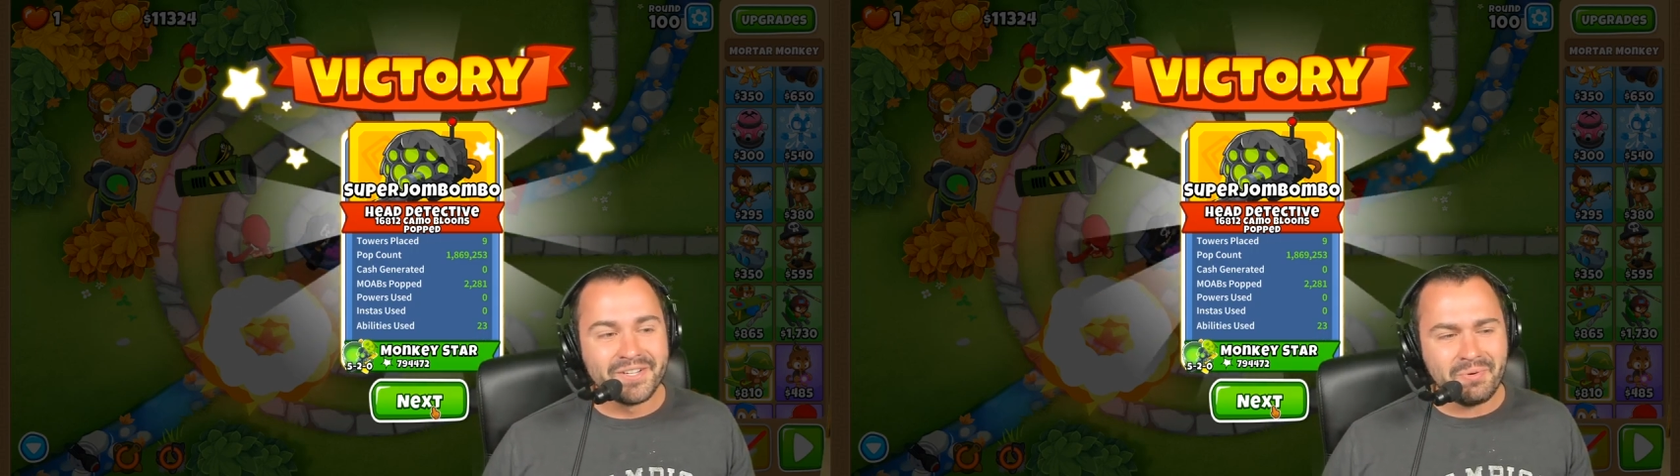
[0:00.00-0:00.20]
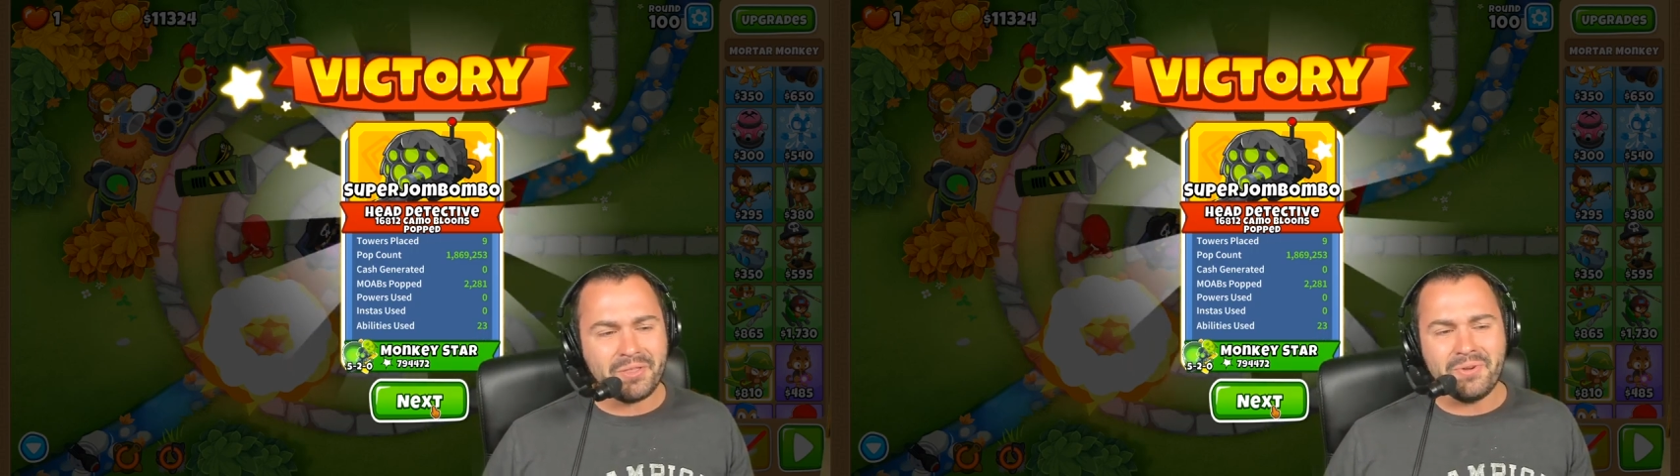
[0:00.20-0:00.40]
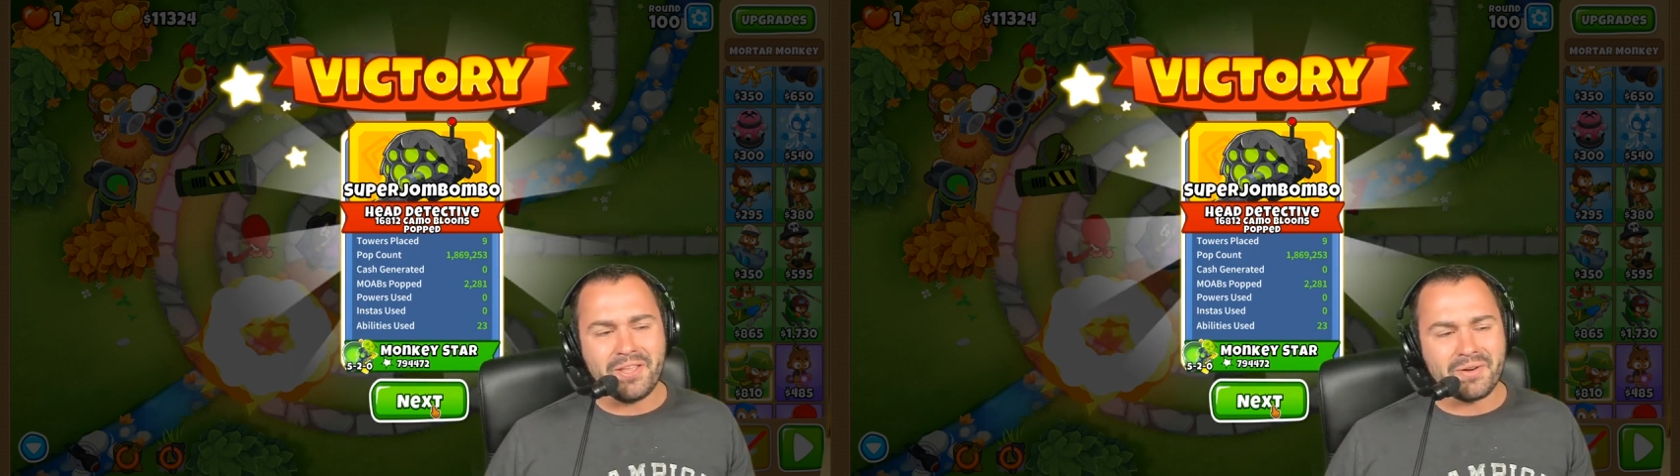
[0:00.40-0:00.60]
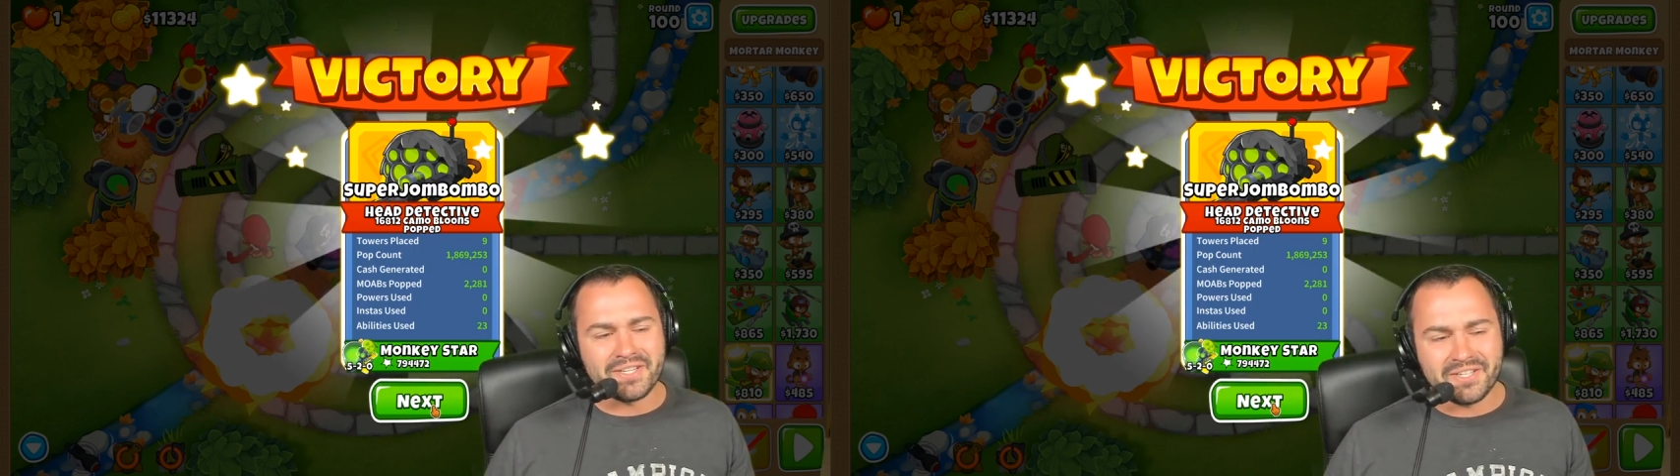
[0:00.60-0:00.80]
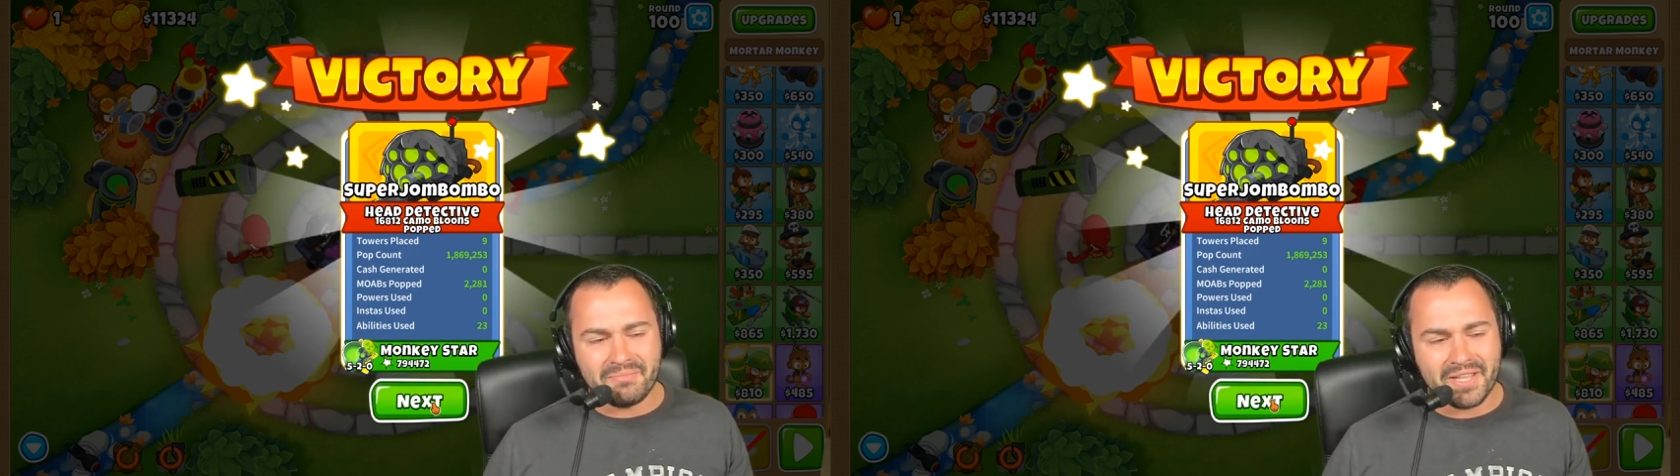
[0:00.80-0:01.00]
23, though. It
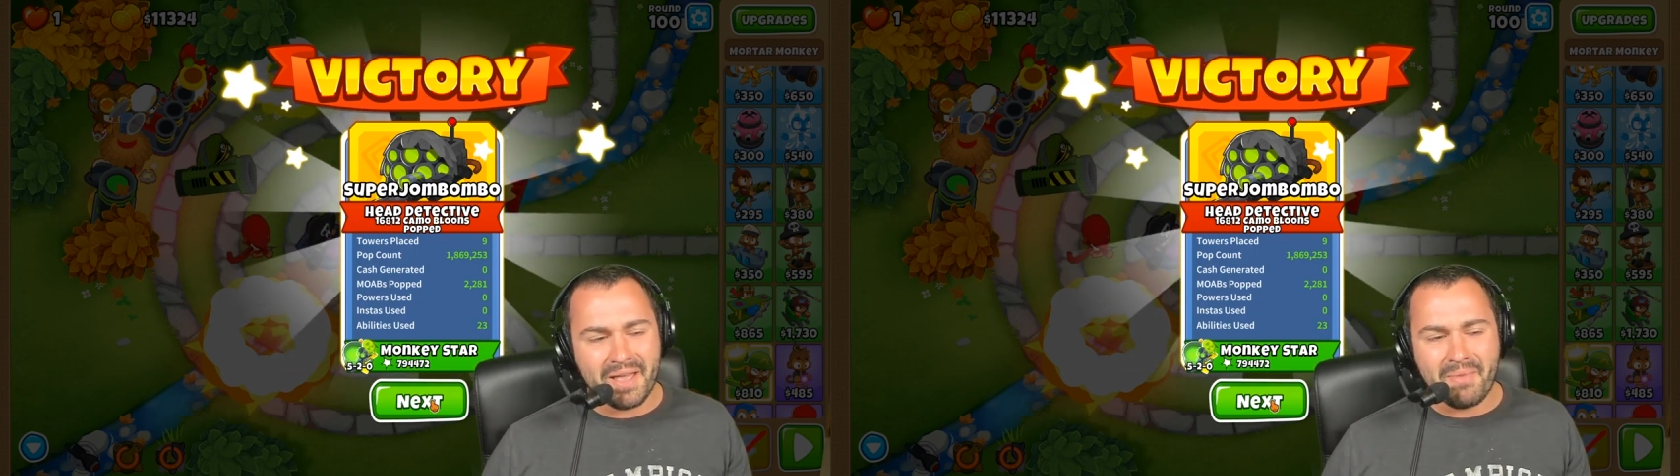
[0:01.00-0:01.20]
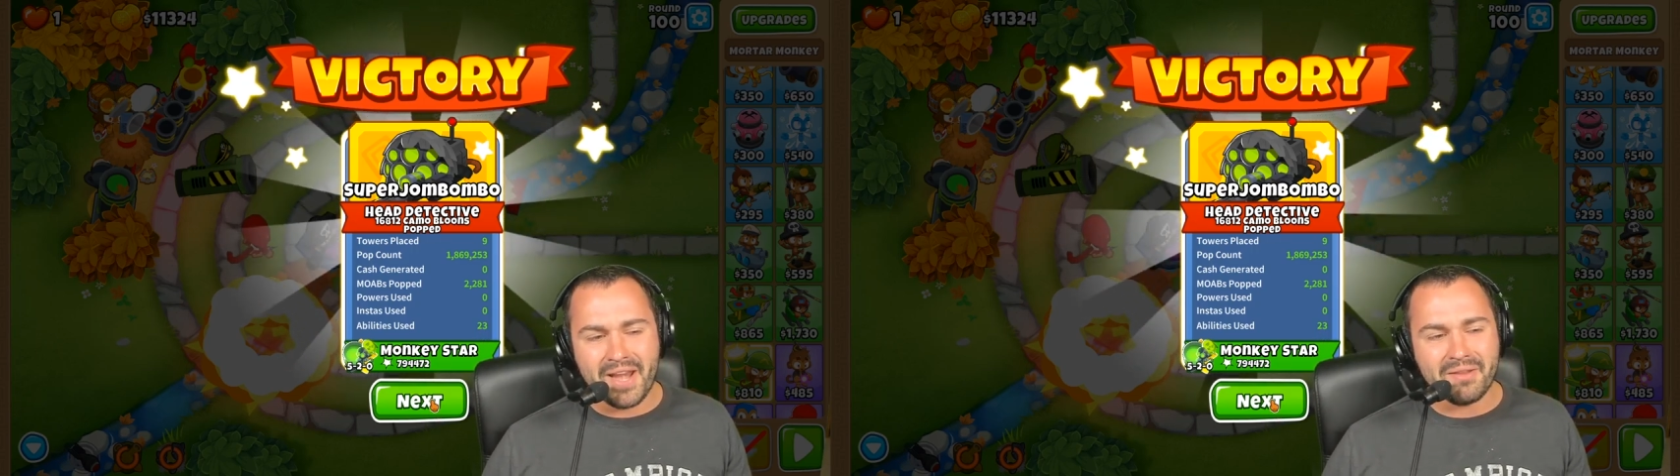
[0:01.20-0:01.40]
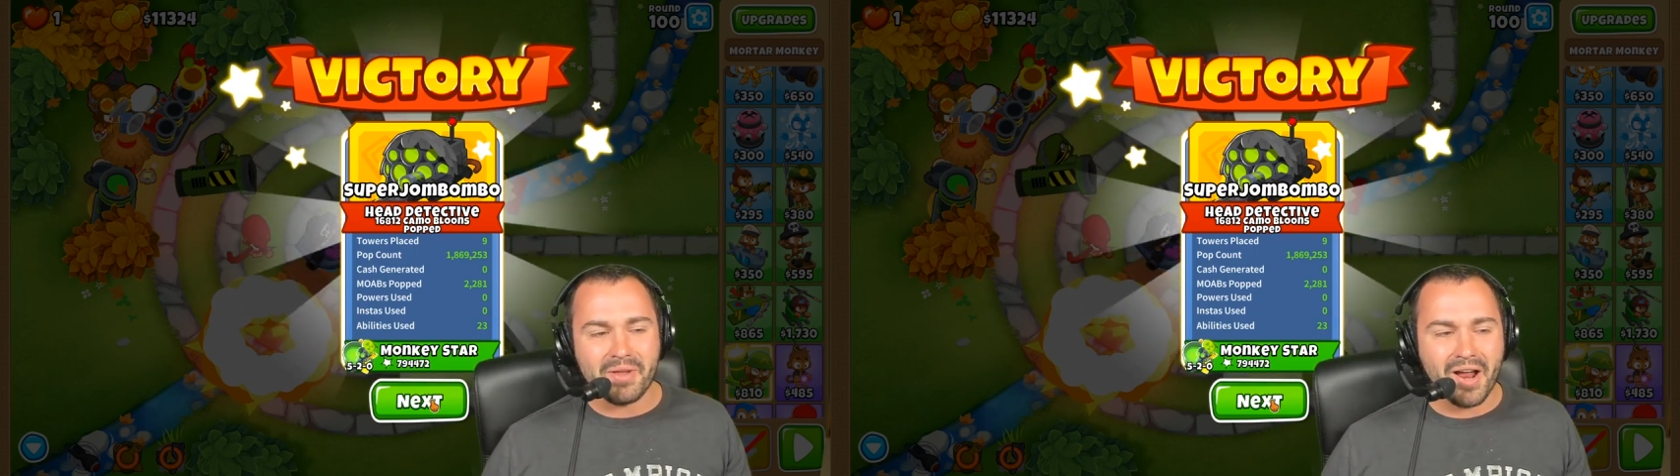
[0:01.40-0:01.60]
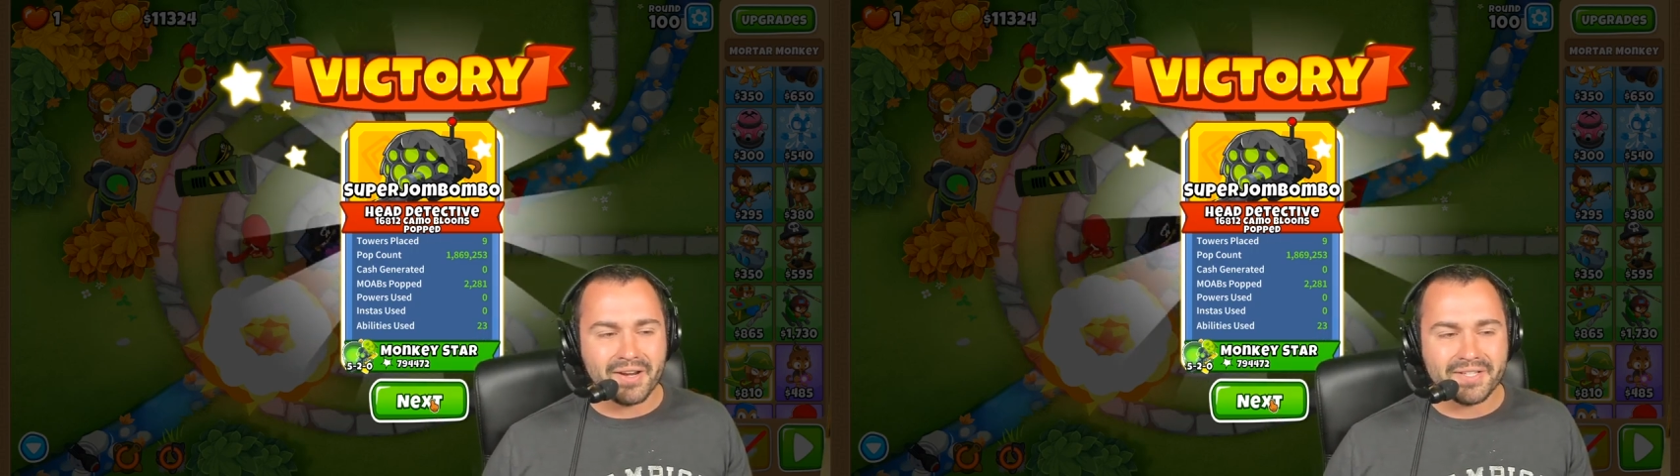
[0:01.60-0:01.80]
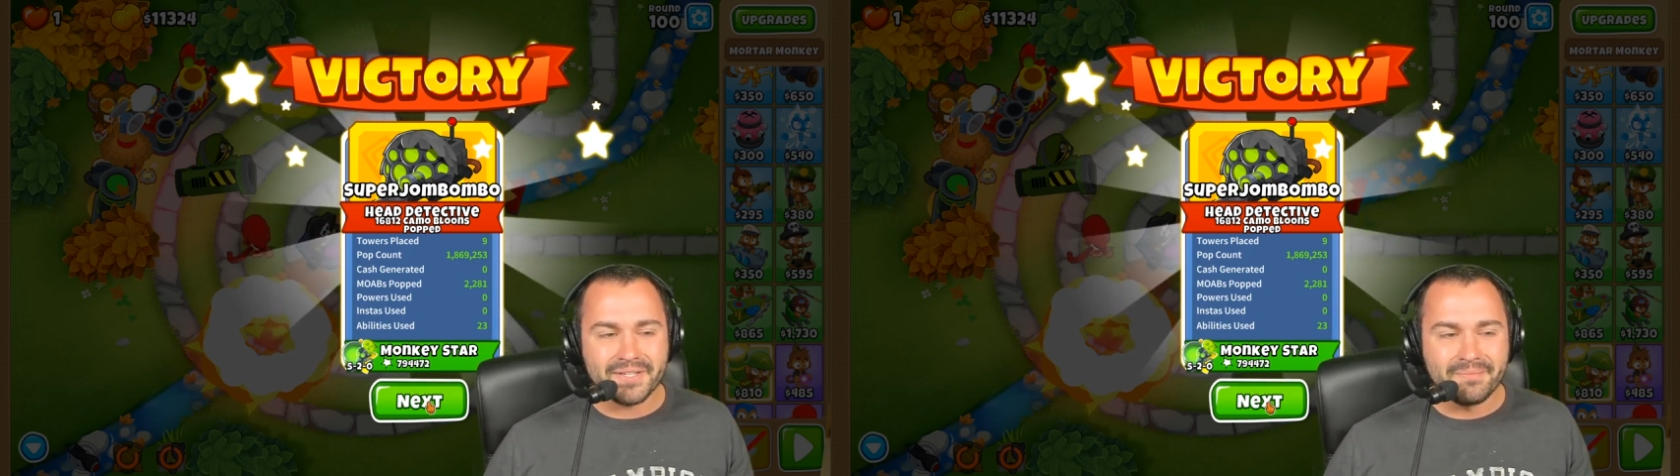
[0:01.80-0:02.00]
doesn't seem like that many, to be
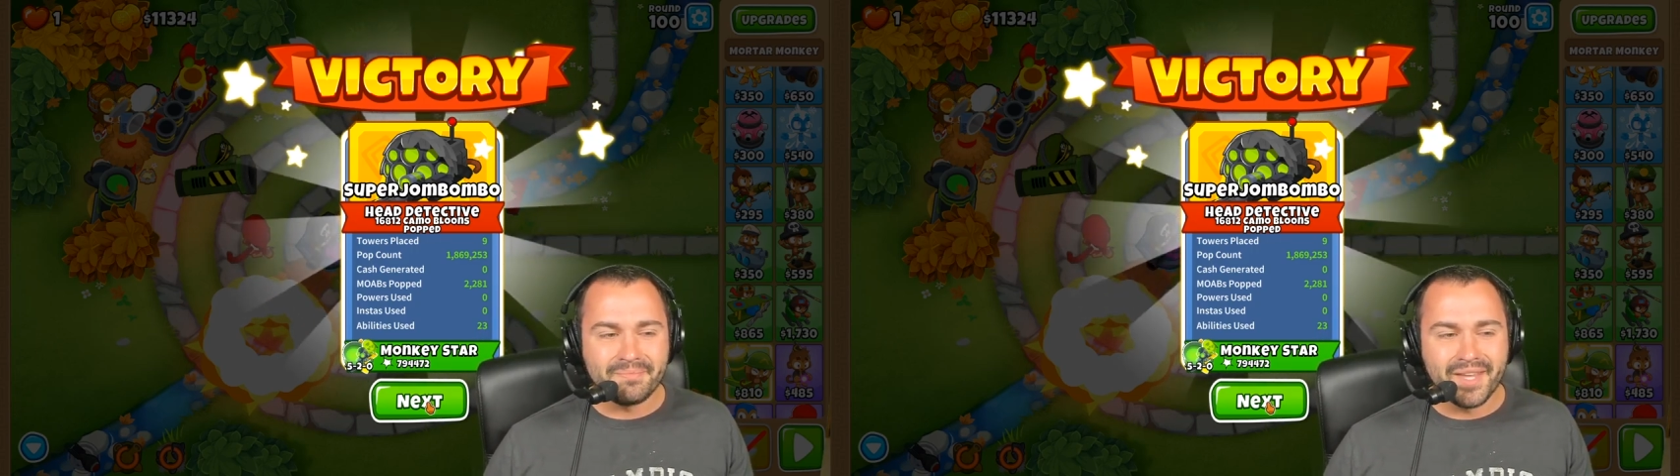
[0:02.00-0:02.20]
honest.